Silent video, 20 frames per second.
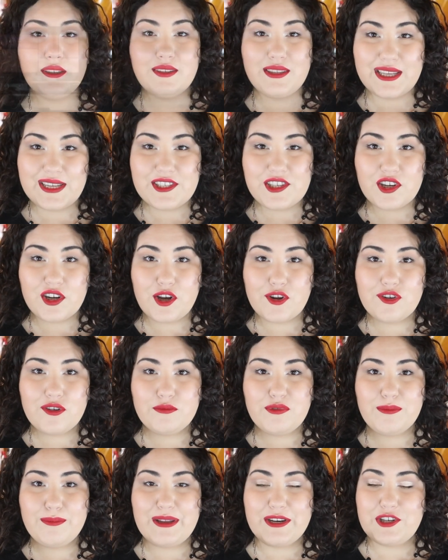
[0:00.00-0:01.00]
These are
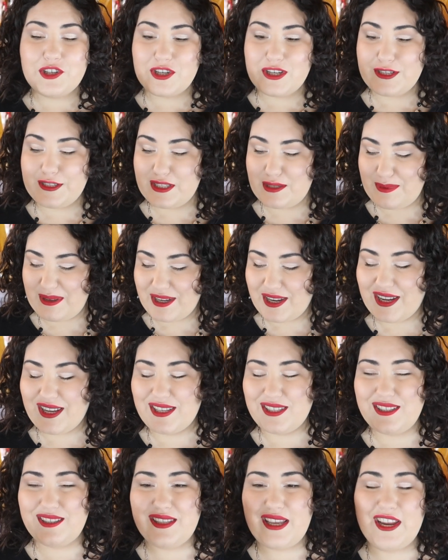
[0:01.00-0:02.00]
honorable mentions
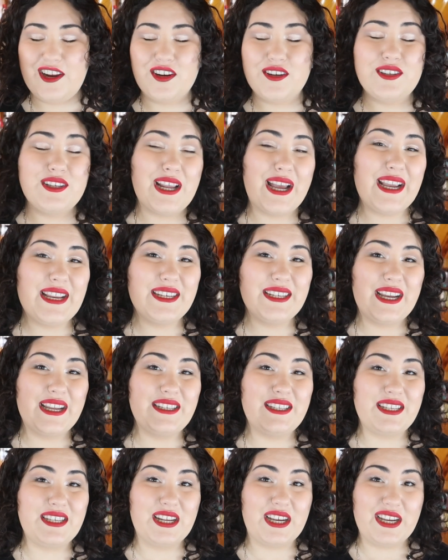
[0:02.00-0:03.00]
because they are nine
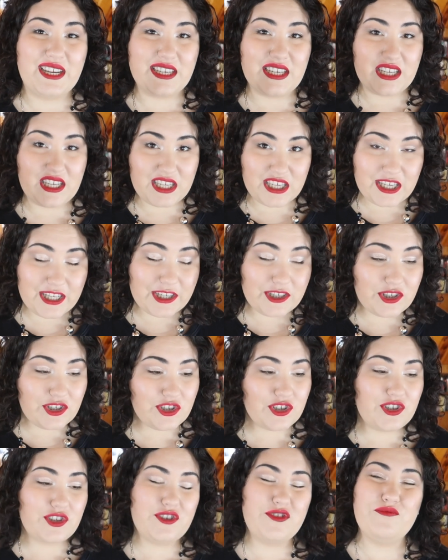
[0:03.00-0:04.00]
ninety-nine
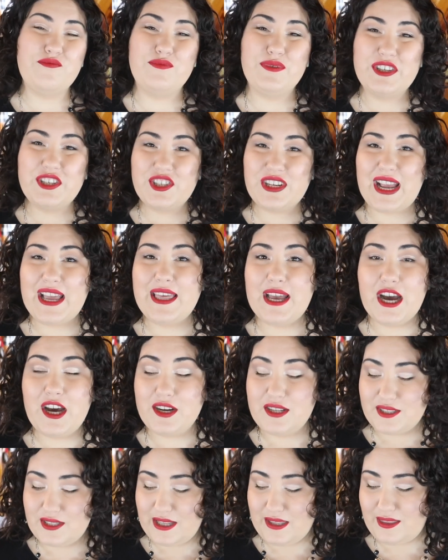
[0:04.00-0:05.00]
each, which I
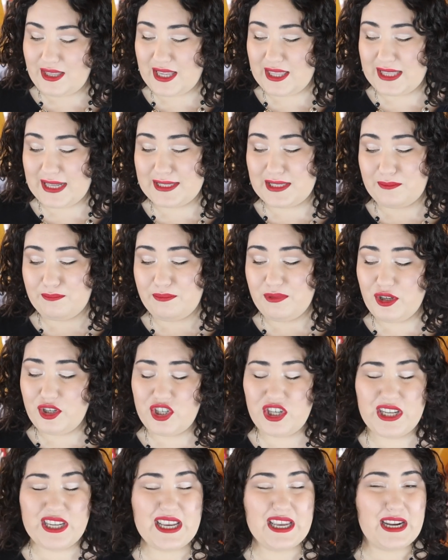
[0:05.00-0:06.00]
honestly think that's
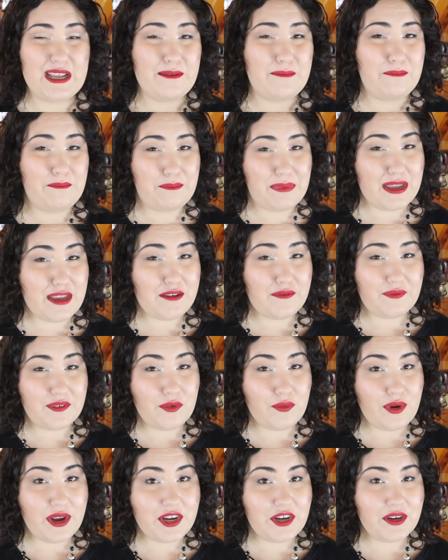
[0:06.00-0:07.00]
pushing it a bit for
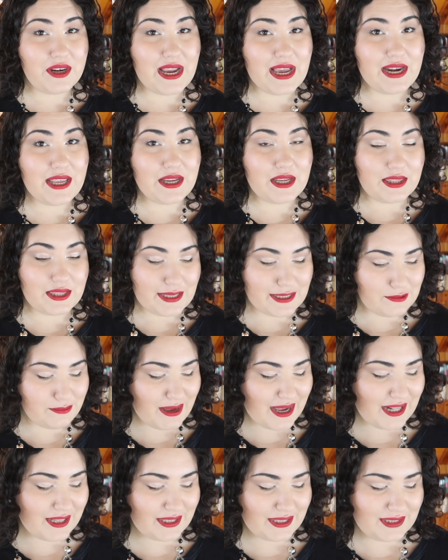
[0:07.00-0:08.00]
what you're getting in these
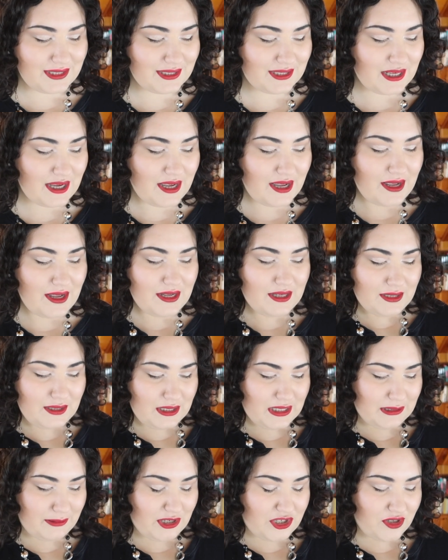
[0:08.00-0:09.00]
palettes,
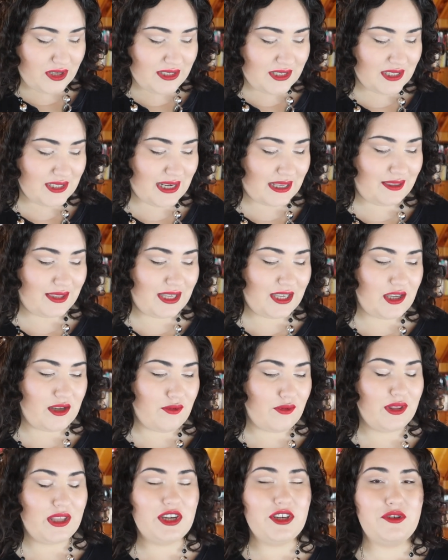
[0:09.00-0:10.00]
especially since I think
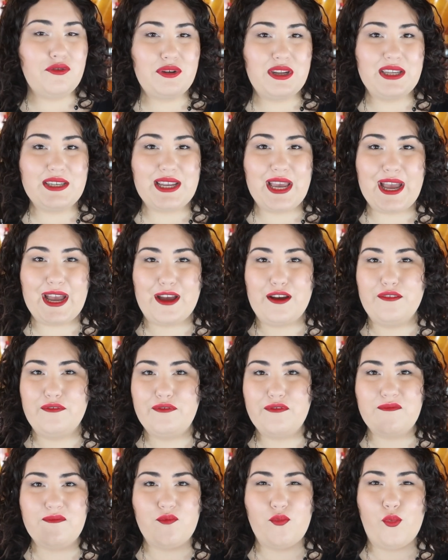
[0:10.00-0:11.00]
you really do need to
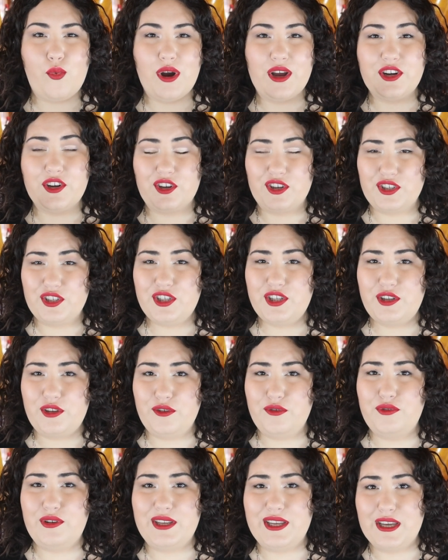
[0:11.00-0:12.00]
have one or two to